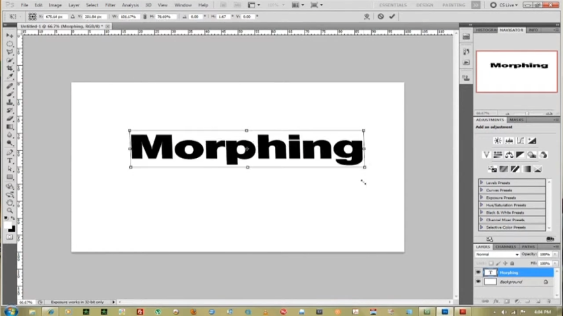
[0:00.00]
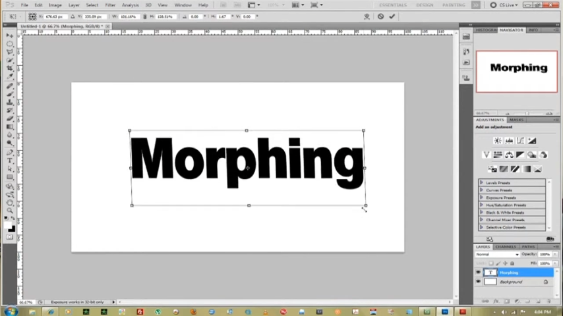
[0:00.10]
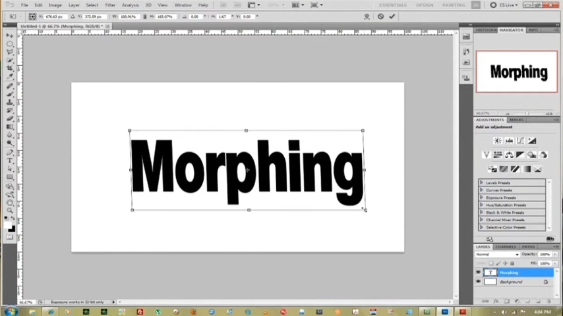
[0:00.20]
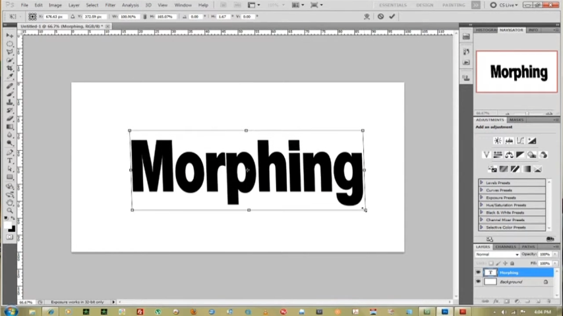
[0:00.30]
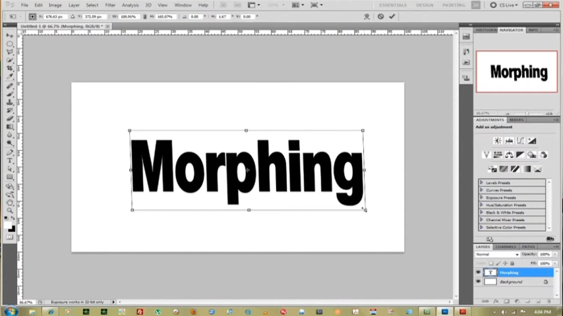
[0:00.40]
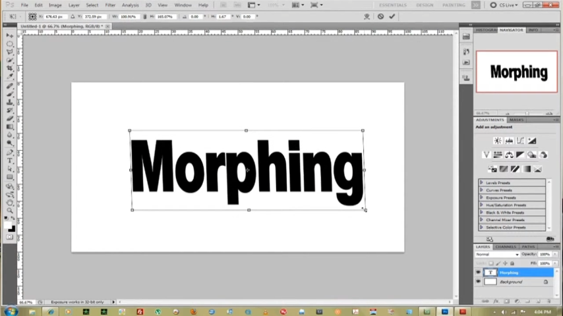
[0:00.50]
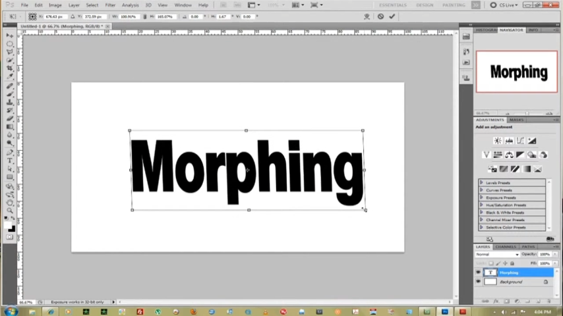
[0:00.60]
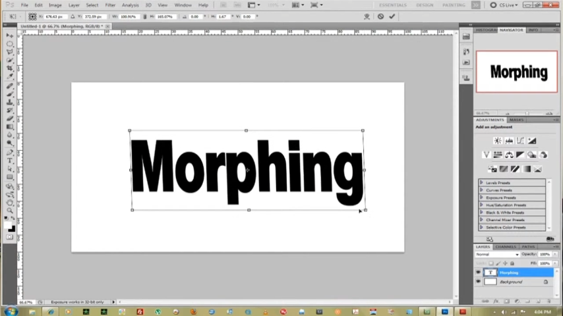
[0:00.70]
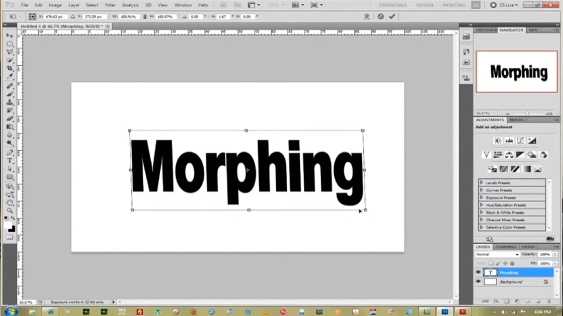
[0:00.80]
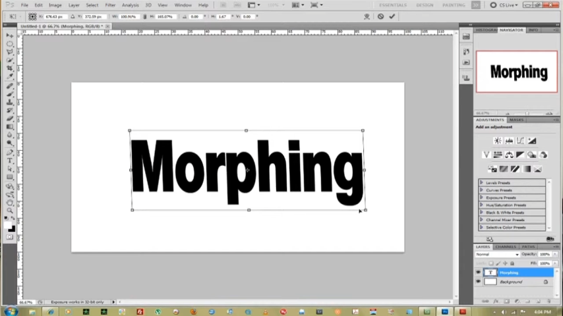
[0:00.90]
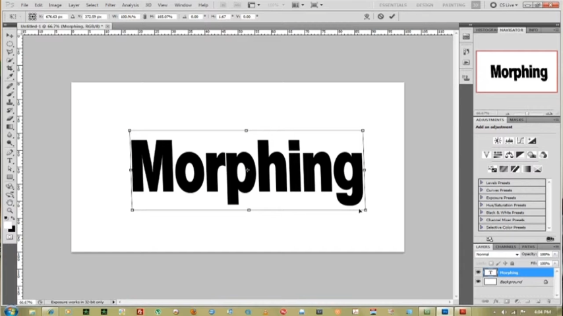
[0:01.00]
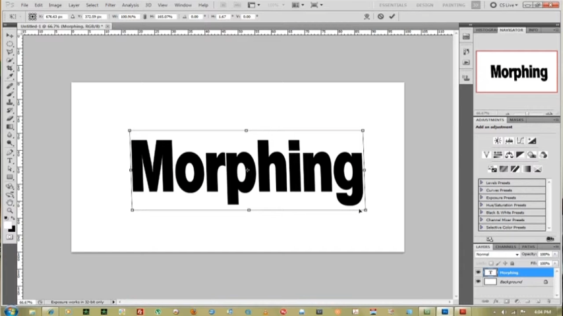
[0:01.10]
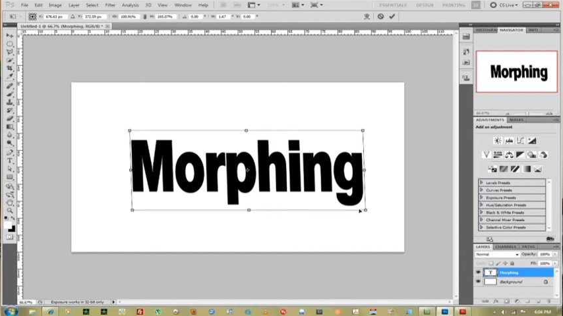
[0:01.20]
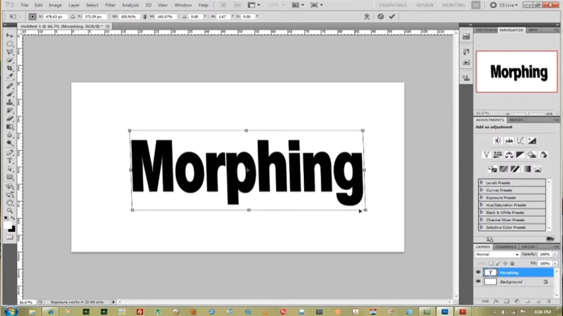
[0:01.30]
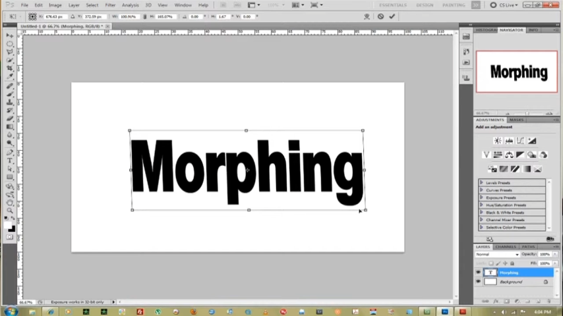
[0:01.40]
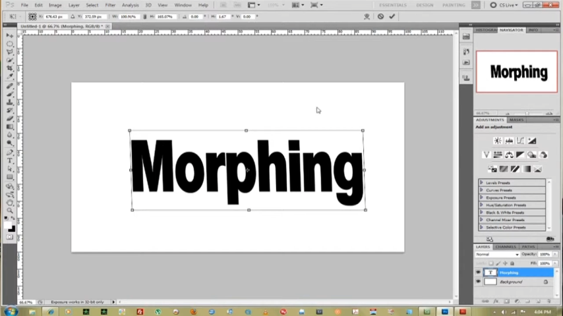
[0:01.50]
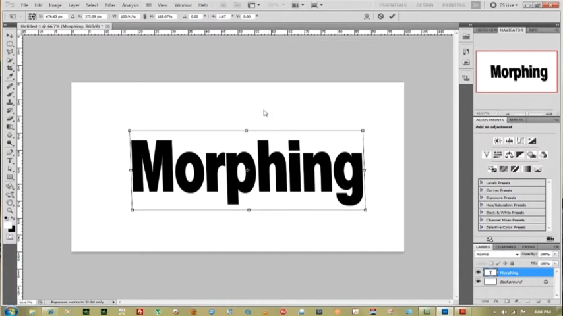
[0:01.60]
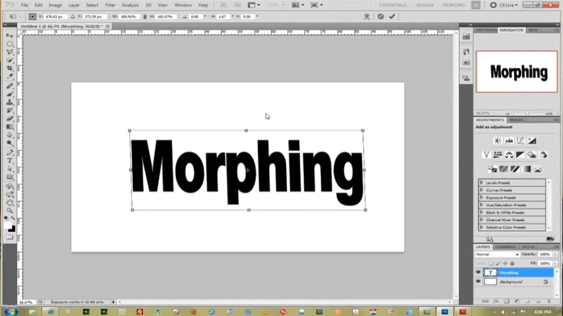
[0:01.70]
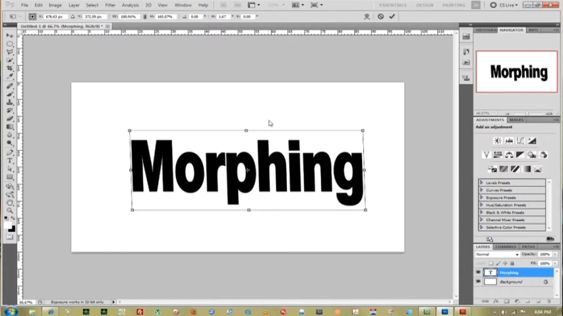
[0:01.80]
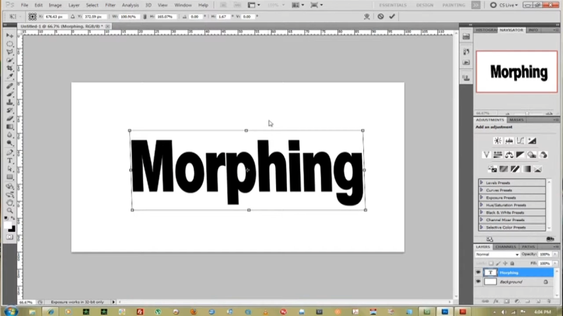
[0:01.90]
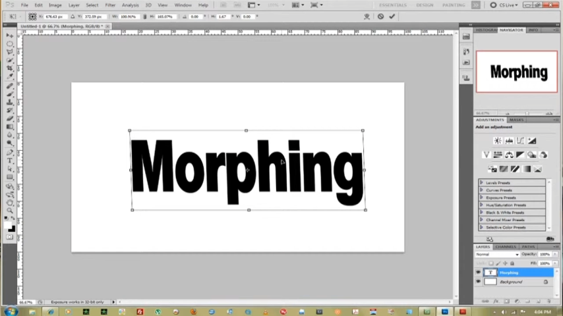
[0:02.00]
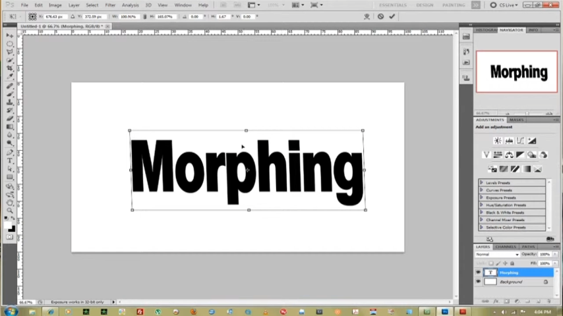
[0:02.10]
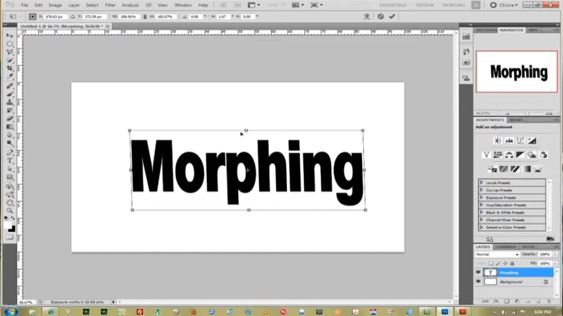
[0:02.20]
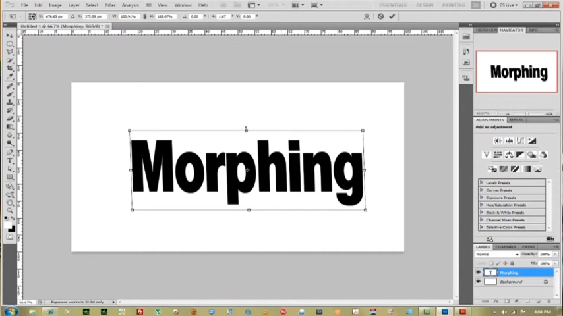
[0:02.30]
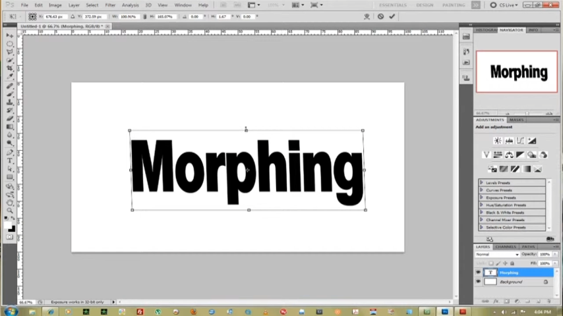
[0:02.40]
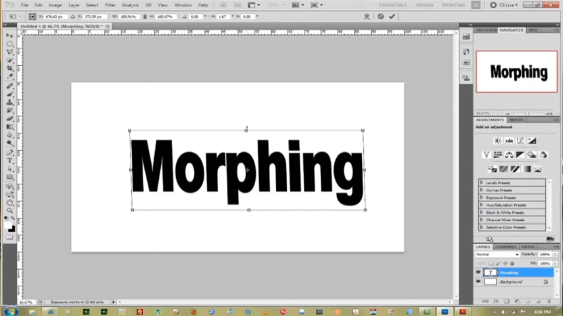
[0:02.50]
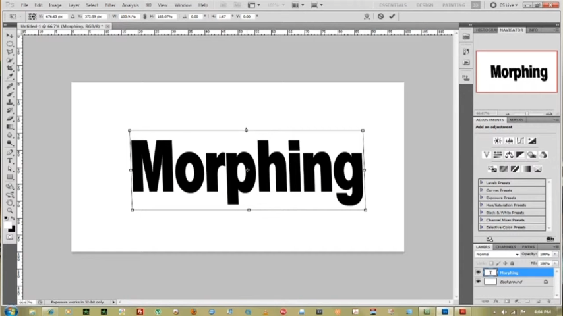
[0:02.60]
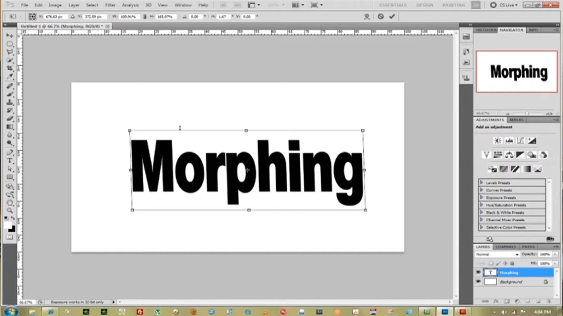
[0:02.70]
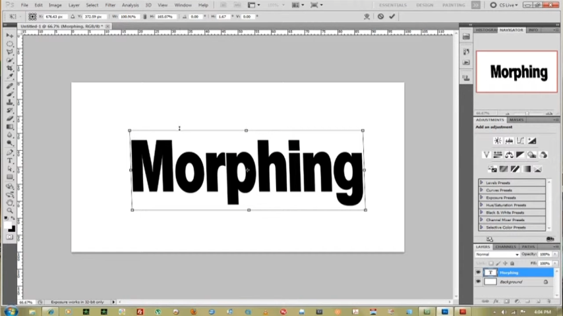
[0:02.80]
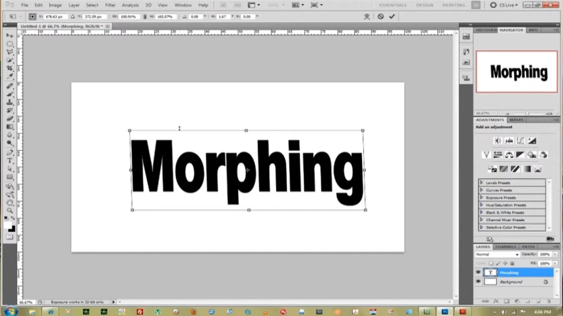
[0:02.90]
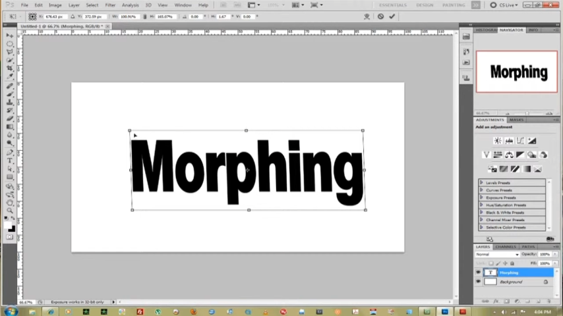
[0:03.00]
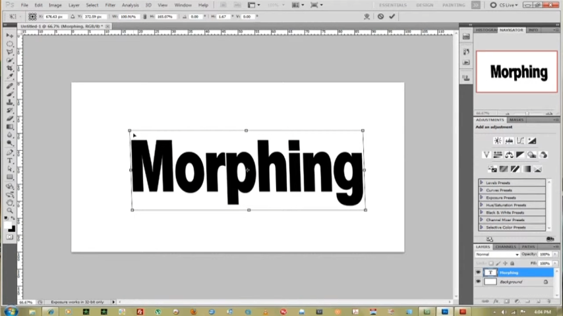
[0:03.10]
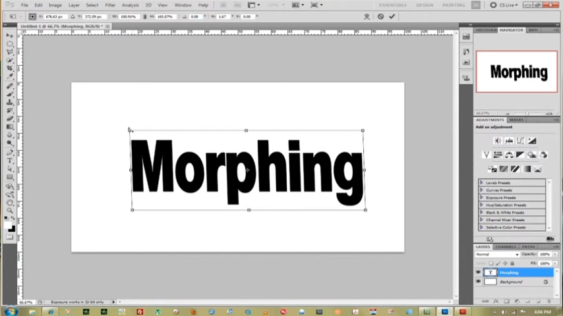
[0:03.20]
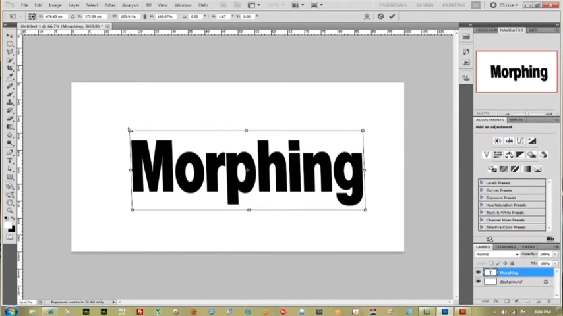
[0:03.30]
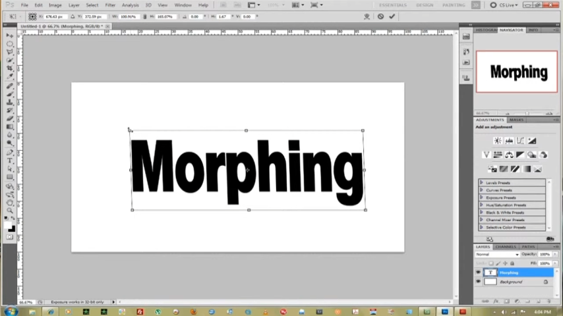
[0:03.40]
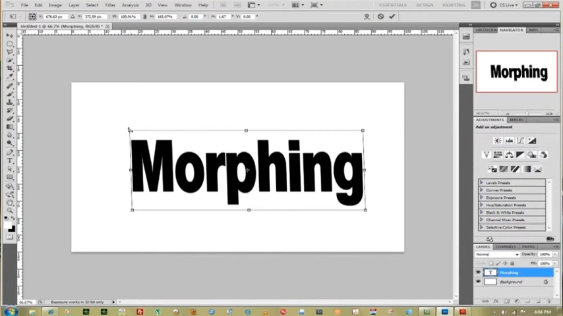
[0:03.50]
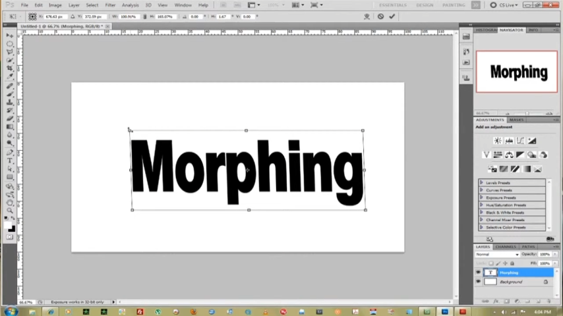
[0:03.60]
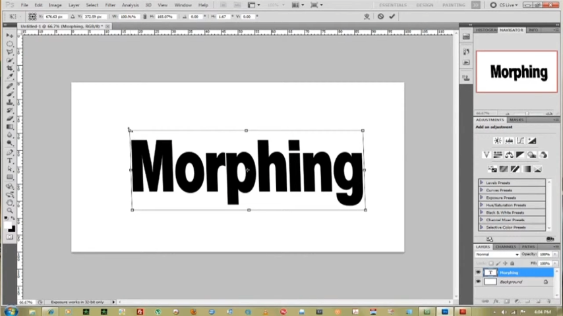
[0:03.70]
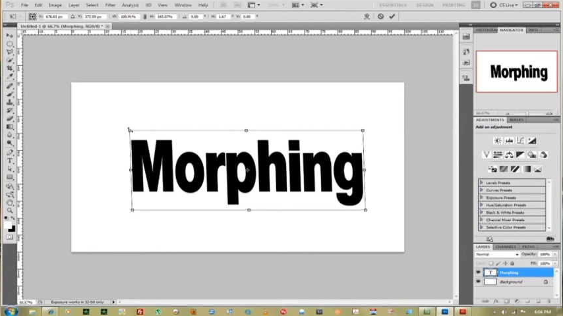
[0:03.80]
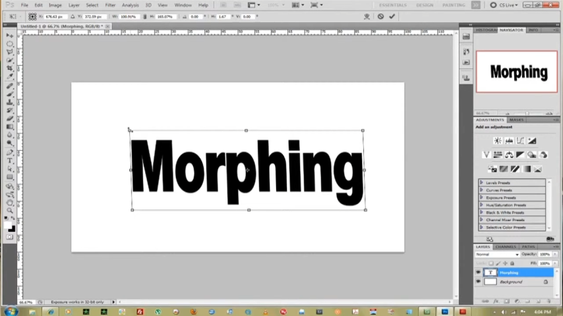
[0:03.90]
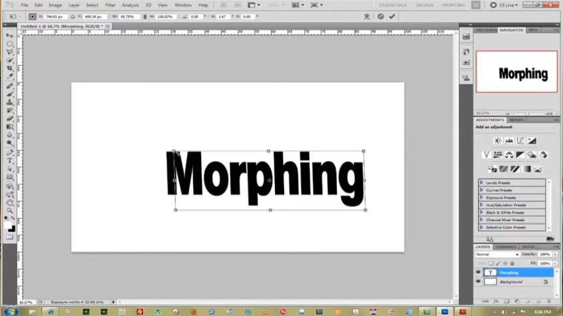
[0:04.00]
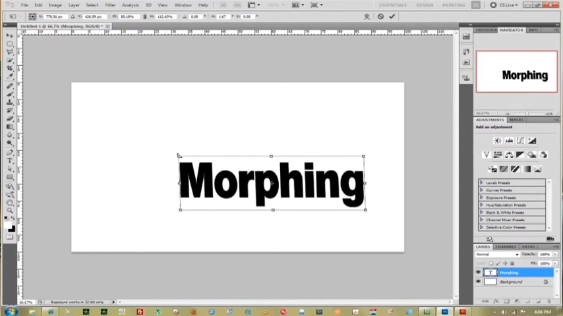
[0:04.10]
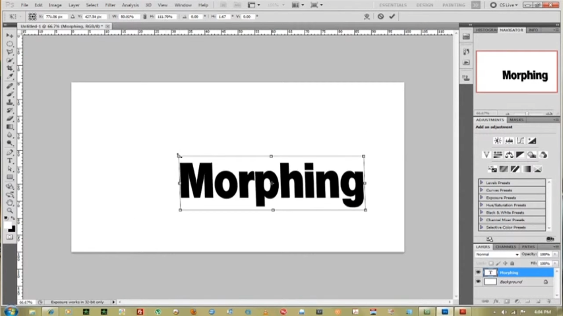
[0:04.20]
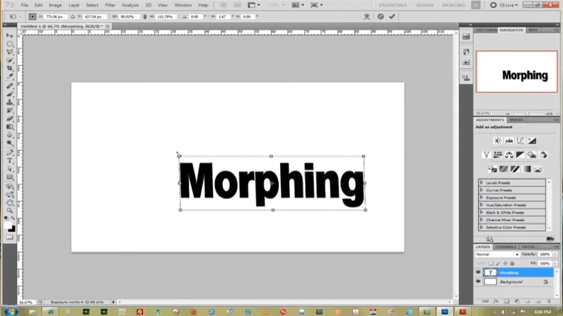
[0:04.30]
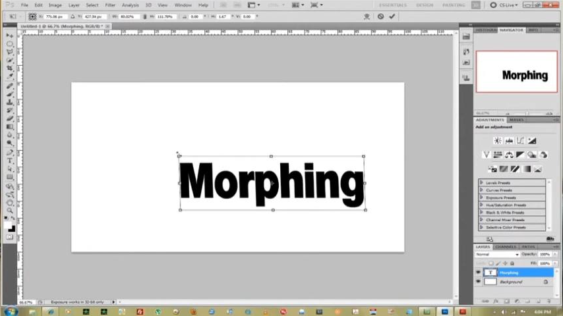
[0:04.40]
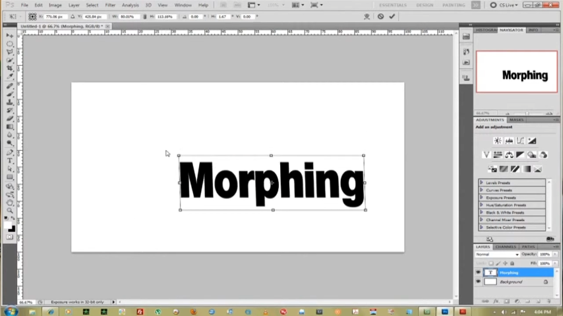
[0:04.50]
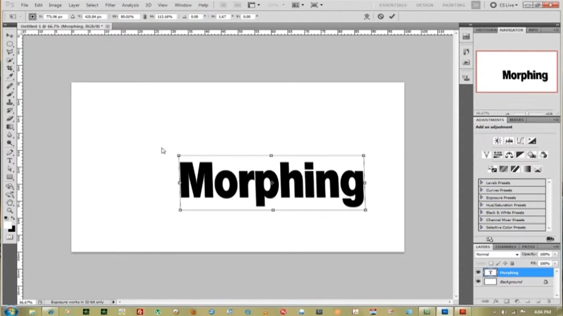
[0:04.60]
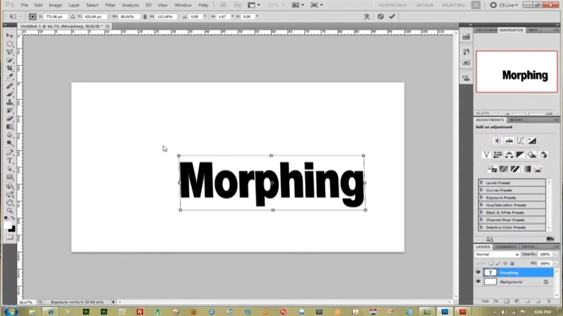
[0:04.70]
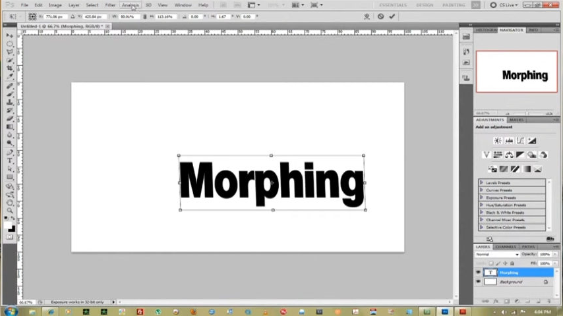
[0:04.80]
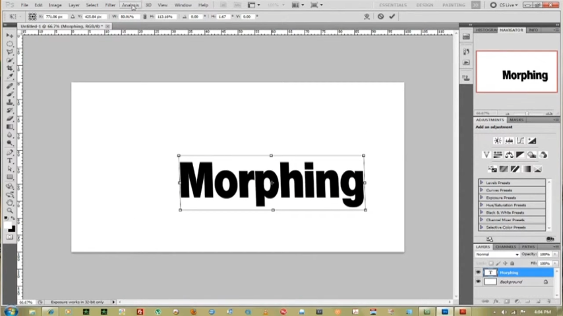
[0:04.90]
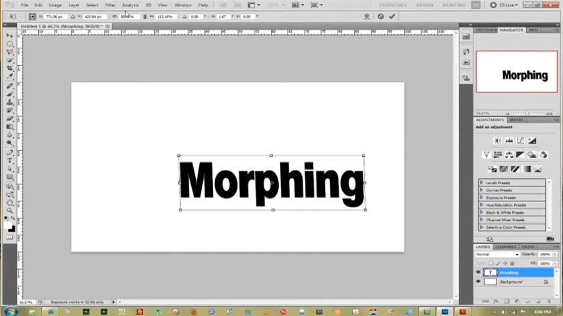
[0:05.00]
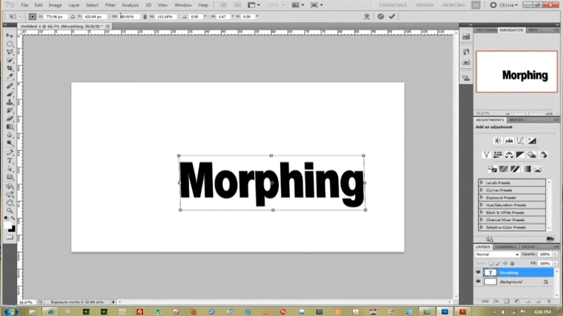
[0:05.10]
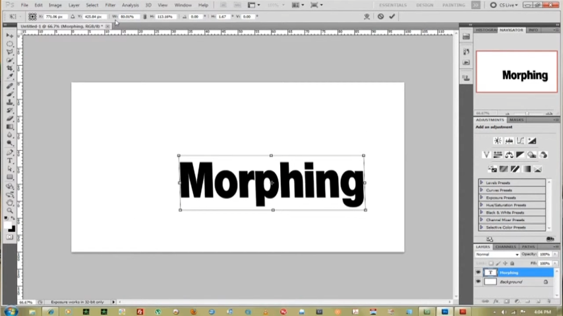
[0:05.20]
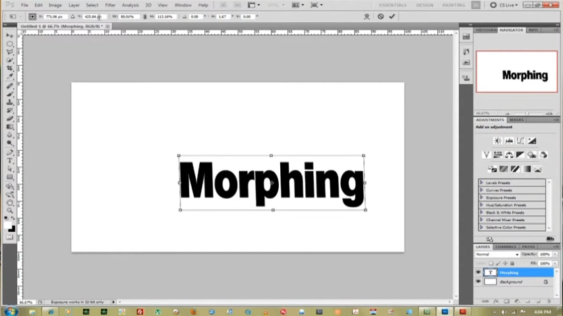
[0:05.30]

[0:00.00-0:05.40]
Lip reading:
[unreadable: no face in view]